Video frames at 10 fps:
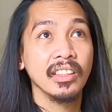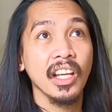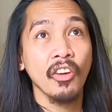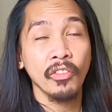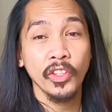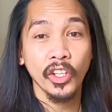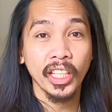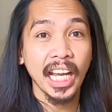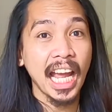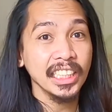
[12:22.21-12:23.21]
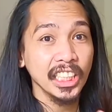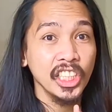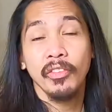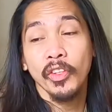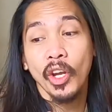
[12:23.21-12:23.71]
of your cash
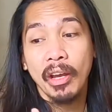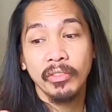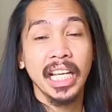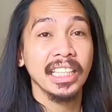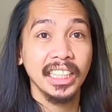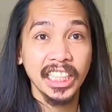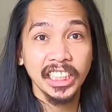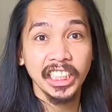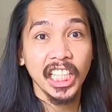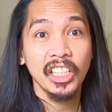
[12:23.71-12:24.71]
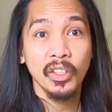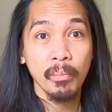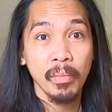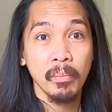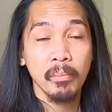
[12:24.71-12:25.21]
if you have that digital
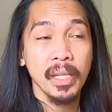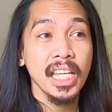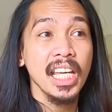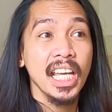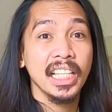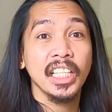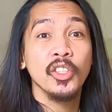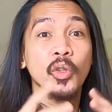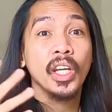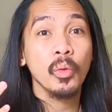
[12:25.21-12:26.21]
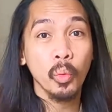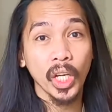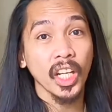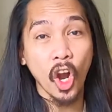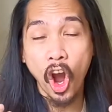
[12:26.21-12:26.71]
Renminbi, that you can
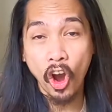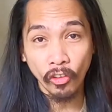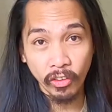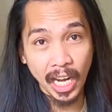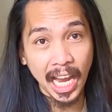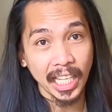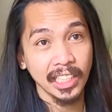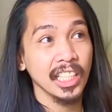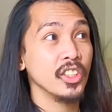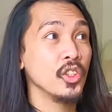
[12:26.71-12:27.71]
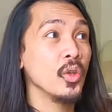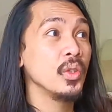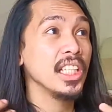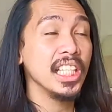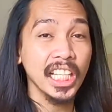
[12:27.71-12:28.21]
work offline, that you don't
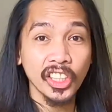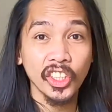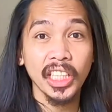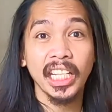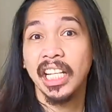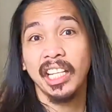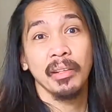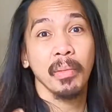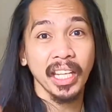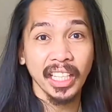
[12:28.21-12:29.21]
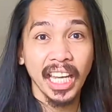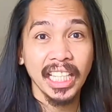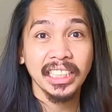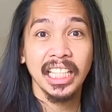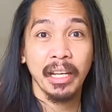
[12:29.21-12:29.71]
need internet. Like in my
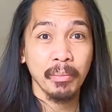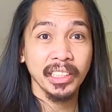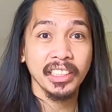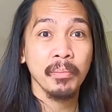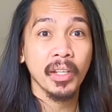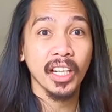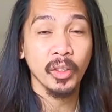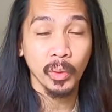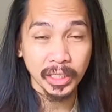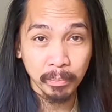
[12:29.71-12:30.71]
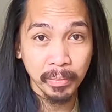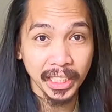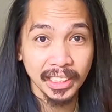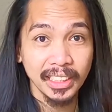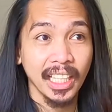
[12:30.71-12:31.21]
case, like, my SIM card was
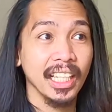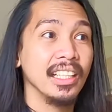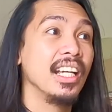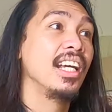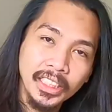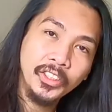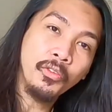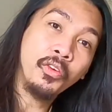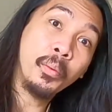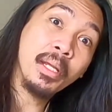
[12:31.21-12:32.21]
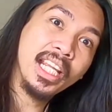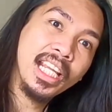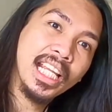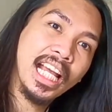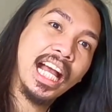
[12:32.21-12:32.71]
busted. So for
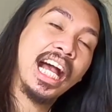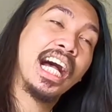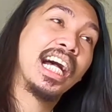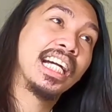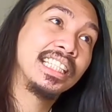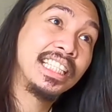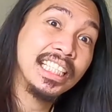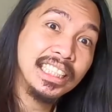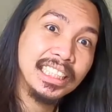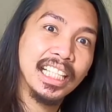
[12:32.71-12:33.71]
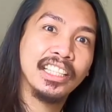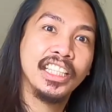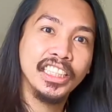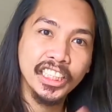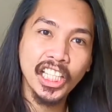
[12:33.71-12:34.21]
me, this
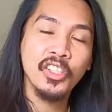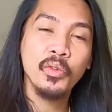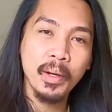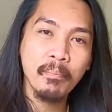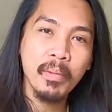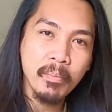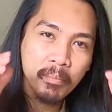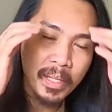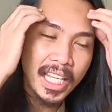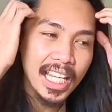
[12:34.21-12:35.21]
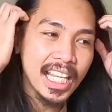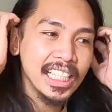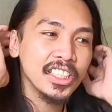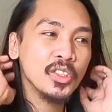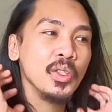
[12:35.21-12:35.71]
digital Renminbi
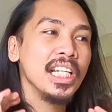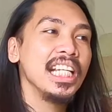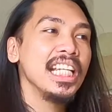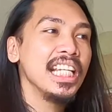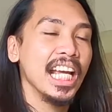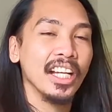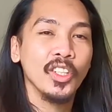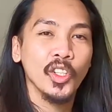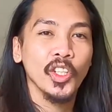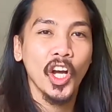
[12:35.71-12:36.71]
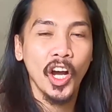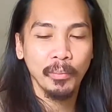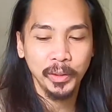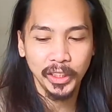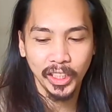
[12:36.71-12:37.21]
is really a good
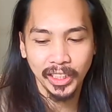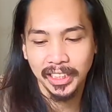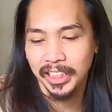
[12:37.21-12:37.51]
option.